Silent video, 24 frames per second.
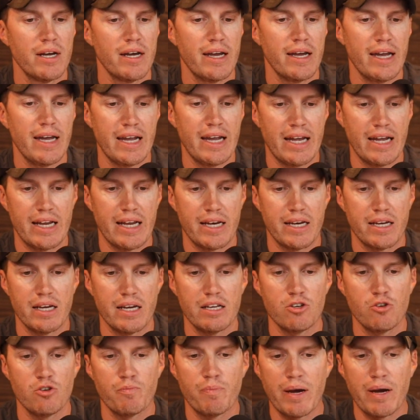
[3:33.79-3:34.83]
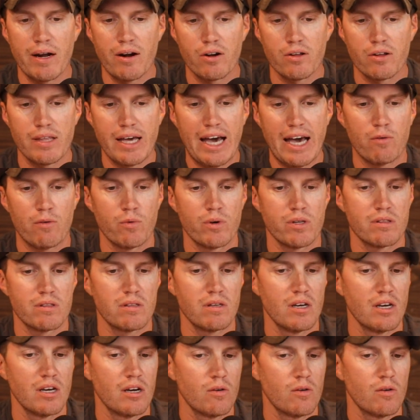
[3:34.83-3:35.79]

And you pair that with